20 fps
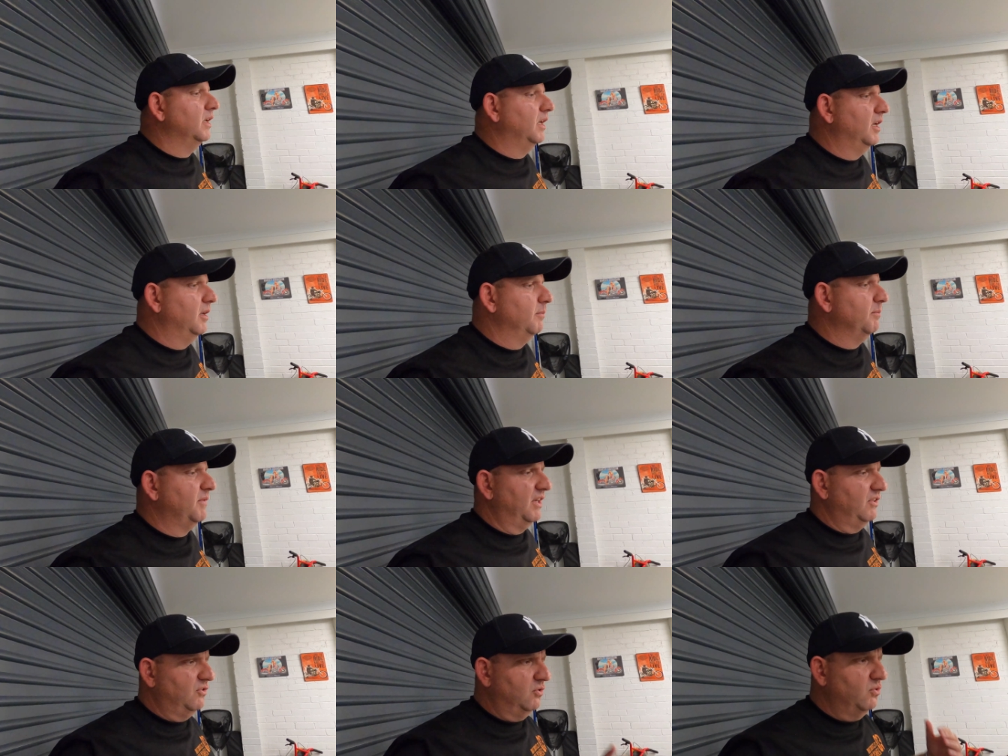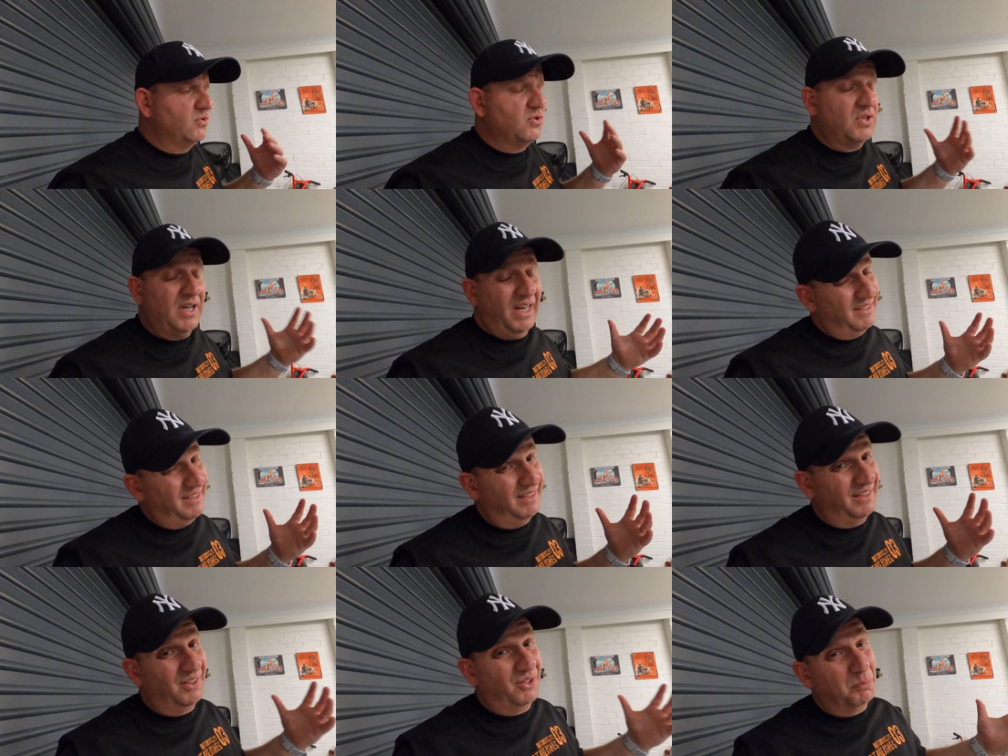Um, they do
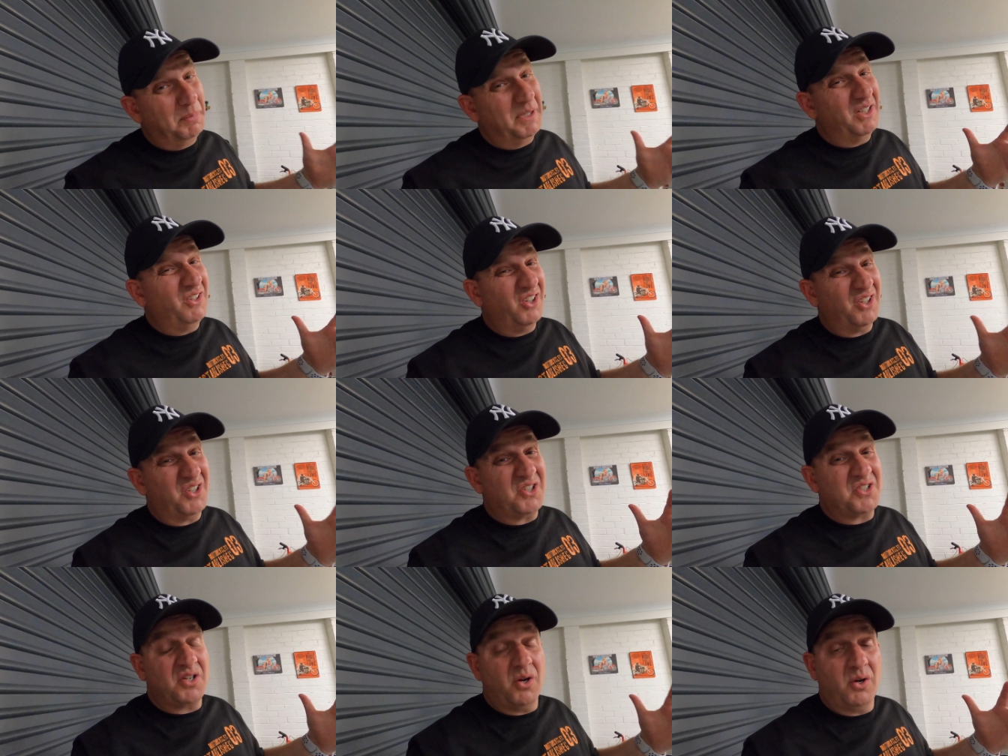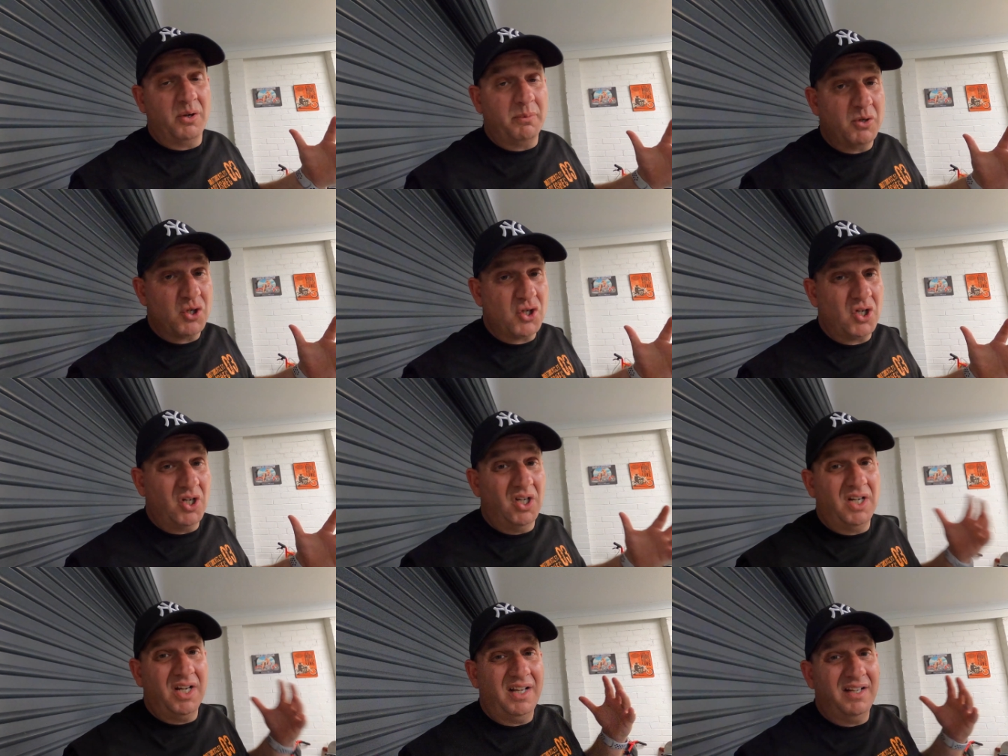sound a little bit like a sewing machine